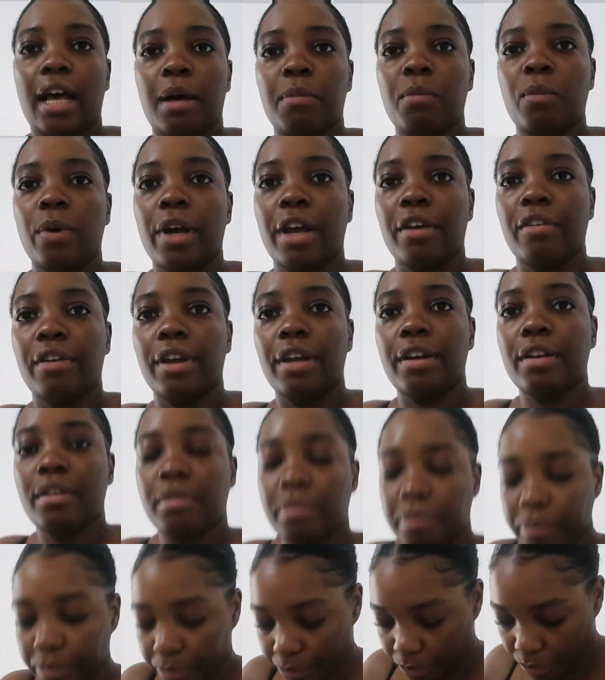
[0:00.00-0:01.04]
I'm wearing,
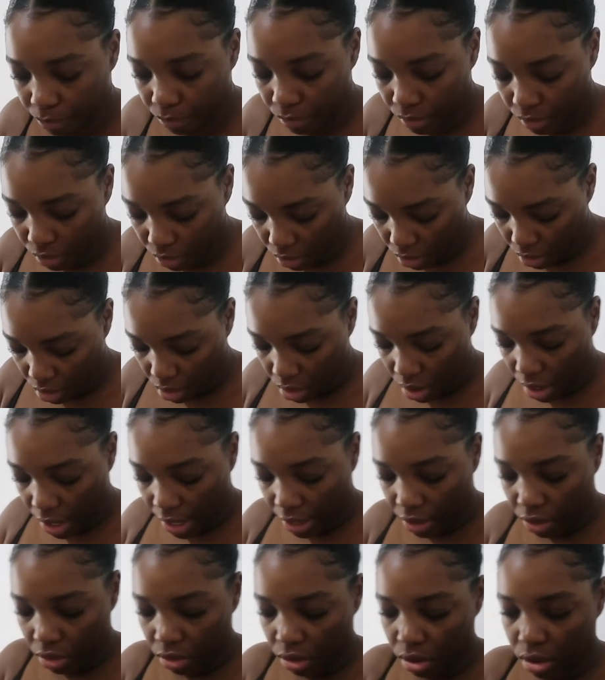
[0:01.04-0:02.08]
I
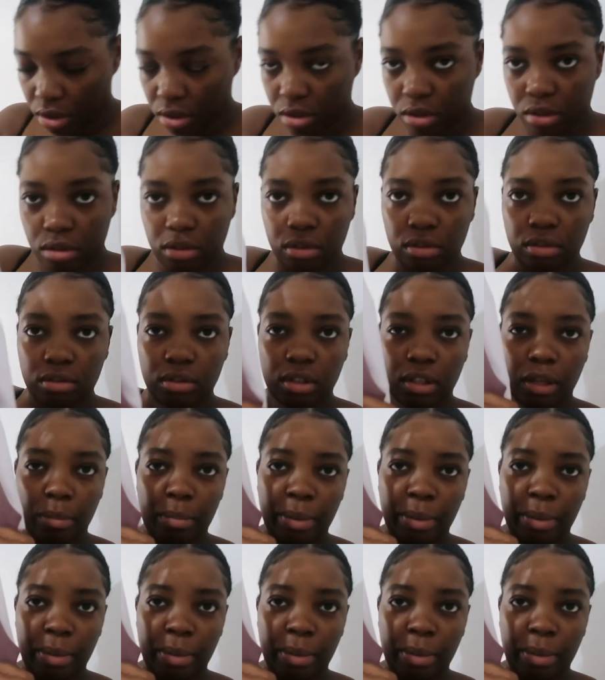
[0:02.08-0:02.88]
got a